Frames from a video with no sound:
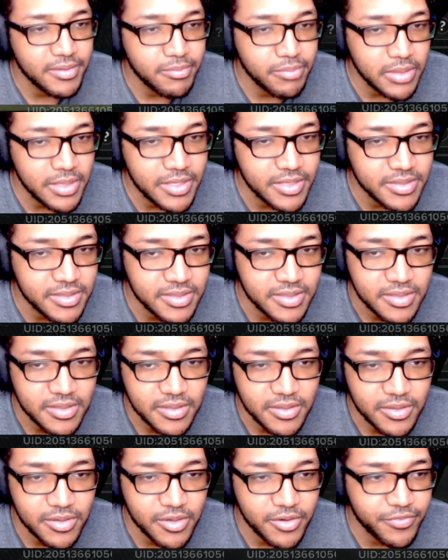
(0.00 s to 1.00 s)
blitz.
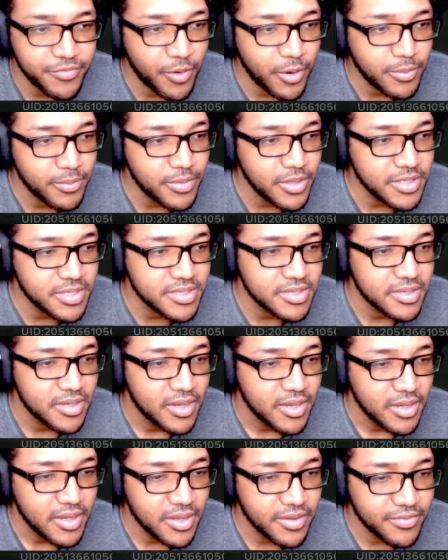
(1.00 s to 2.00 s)
You could farm this
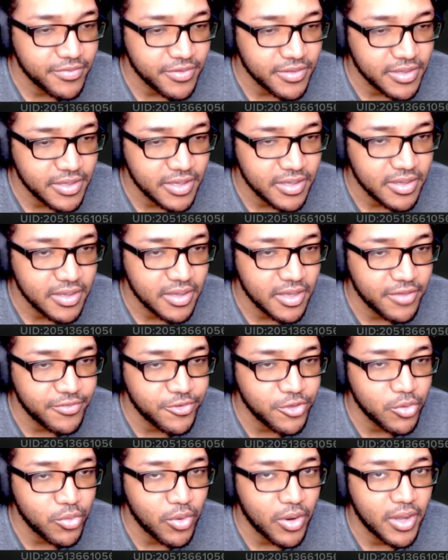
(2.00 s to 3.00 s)
infinitely if
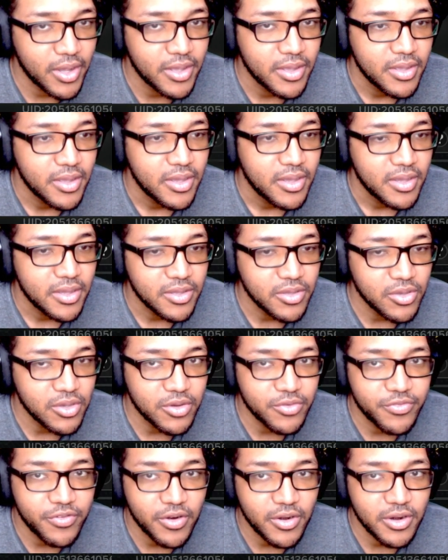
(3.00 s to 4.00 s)
you want. You
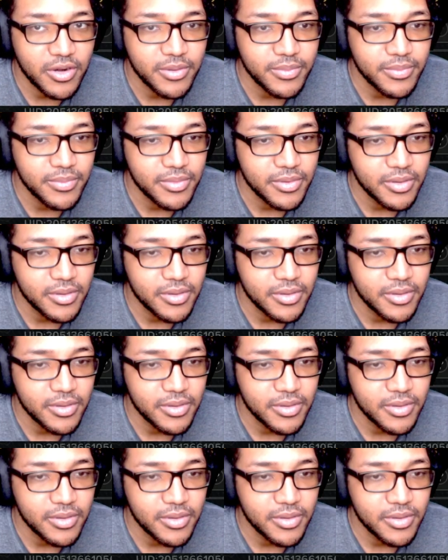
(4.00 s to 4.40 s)
could farm